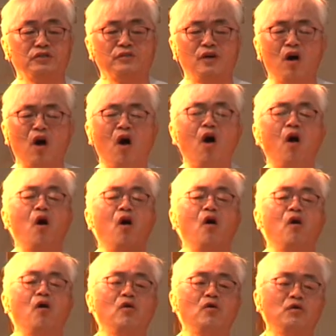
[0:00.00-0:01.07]
of
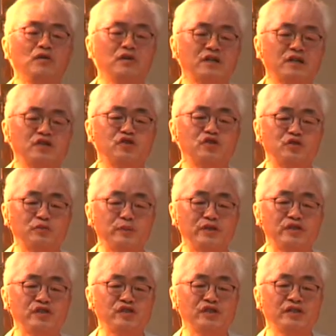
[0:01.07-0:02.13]
all
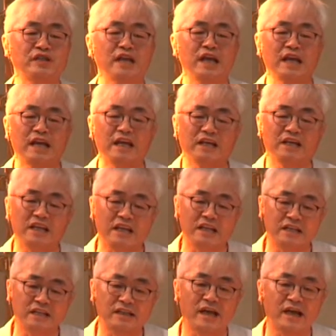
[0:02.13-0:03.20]
contribution in the
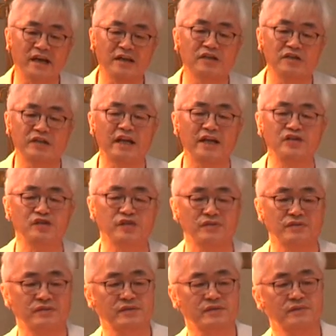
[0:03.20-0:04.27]
entire
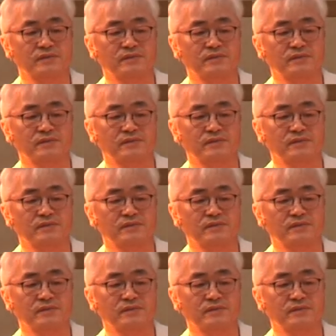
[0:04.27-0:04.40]
nations.